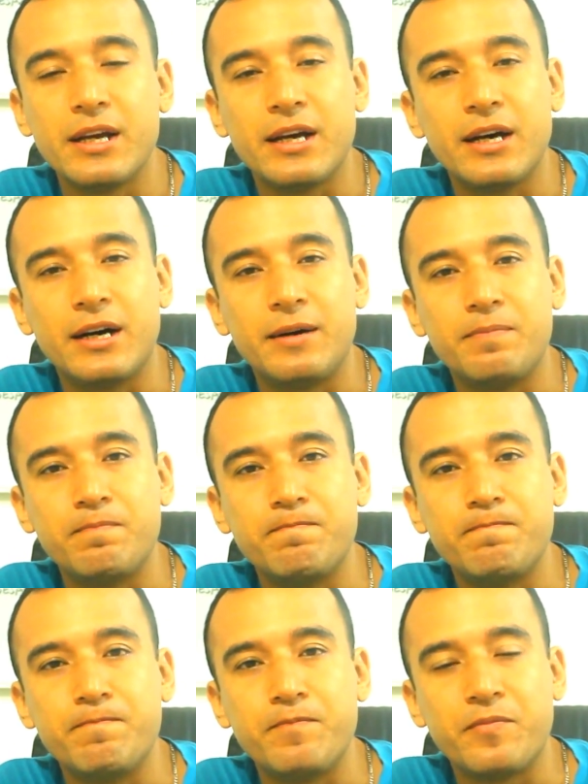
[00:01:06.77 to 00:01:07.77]

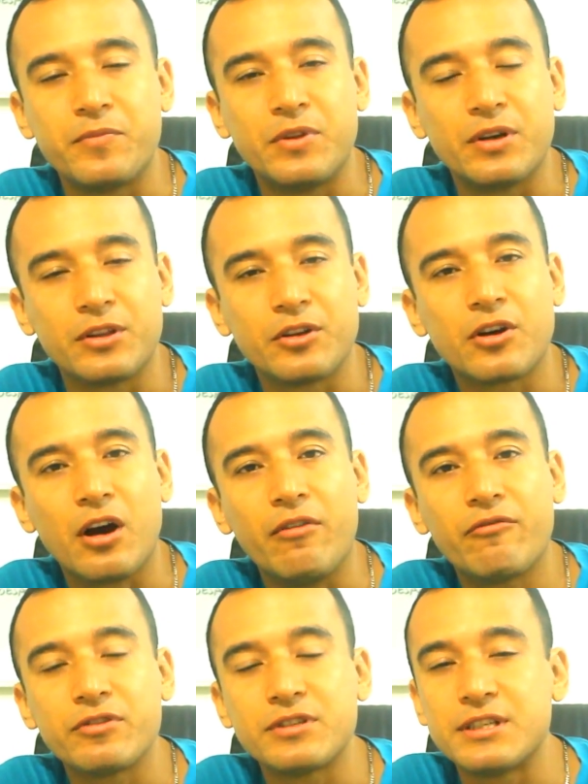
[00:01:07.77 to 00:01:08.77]
the
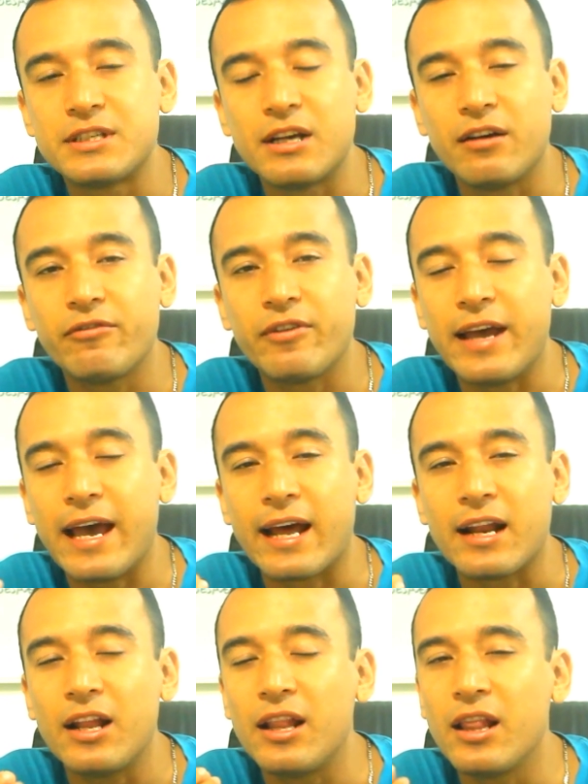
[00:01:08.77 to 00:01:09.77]
conference itself
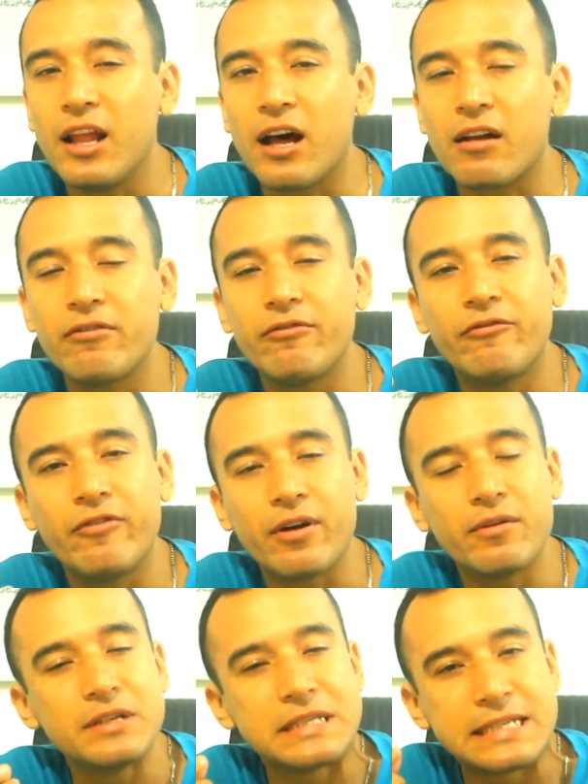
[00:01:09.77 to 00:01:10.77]
had a lot of
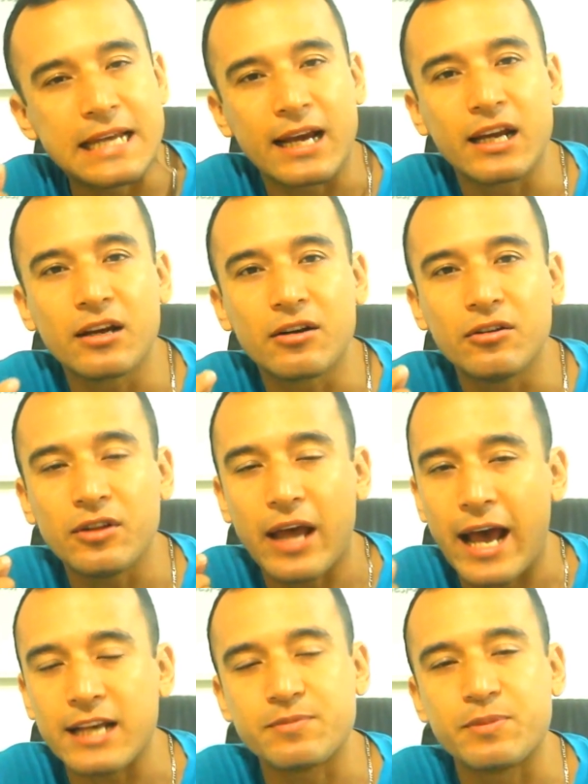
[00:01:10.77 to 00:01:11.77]
very technical
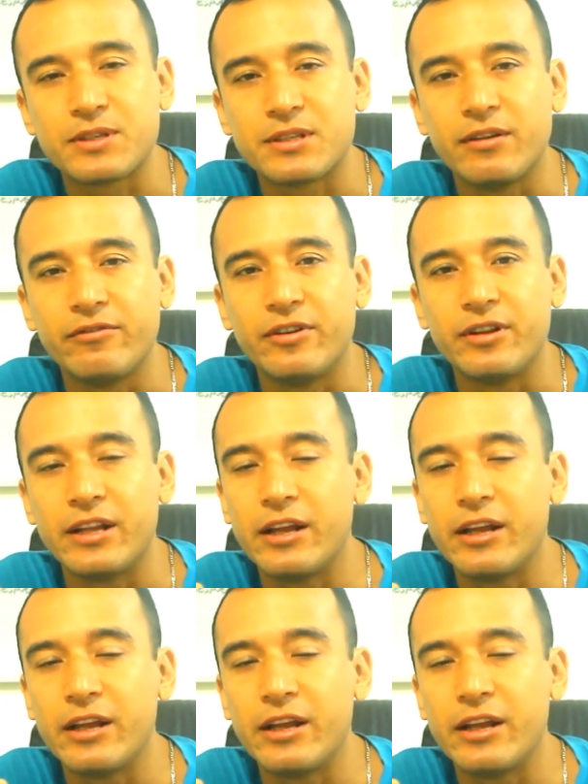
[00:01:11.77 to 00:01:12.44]
aspects of it.